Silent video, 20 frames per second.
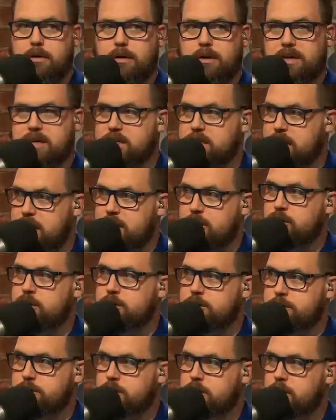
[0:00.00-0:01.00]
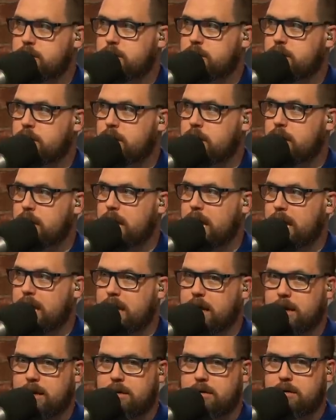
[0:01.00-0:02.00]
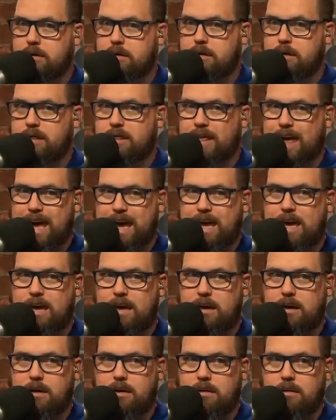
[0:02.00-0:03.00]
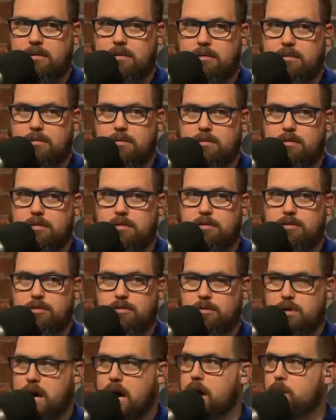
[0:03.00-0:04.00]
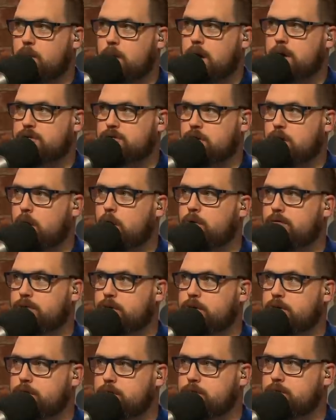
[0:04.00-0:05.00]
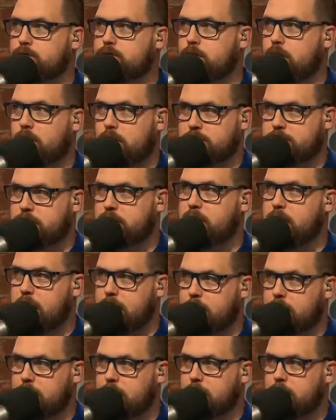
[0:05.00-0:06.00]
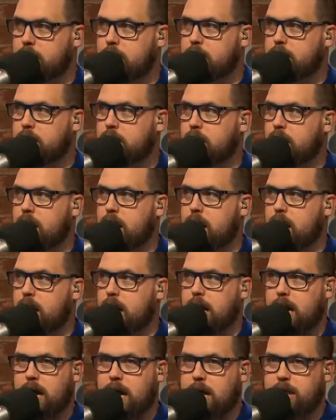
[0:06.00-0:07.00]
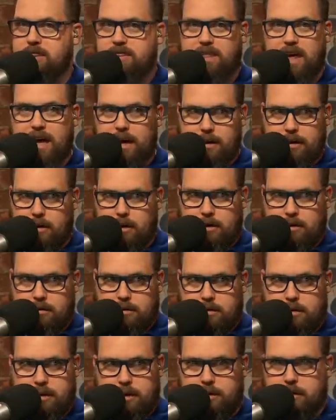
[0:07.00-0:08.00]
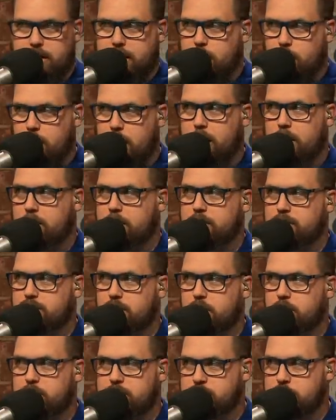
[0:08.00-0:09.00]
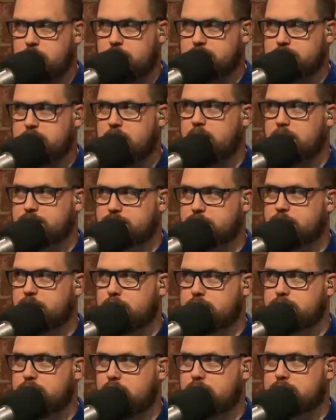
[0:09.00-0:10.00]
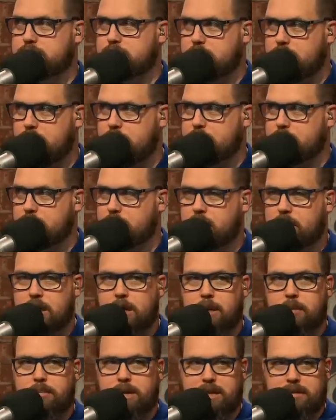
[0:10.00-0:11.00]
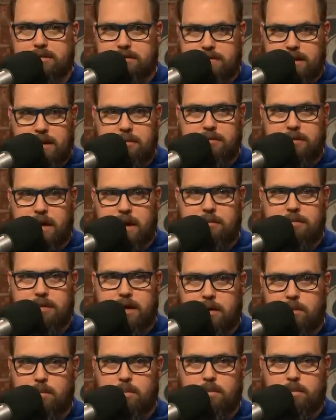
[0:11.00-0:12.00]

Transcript: contenders, uh, and they do not want to overuse Austin Ekeler. I, they are clearly aware that Sony Michel is not as good as Austin Ekeler. Right. But at the same time, they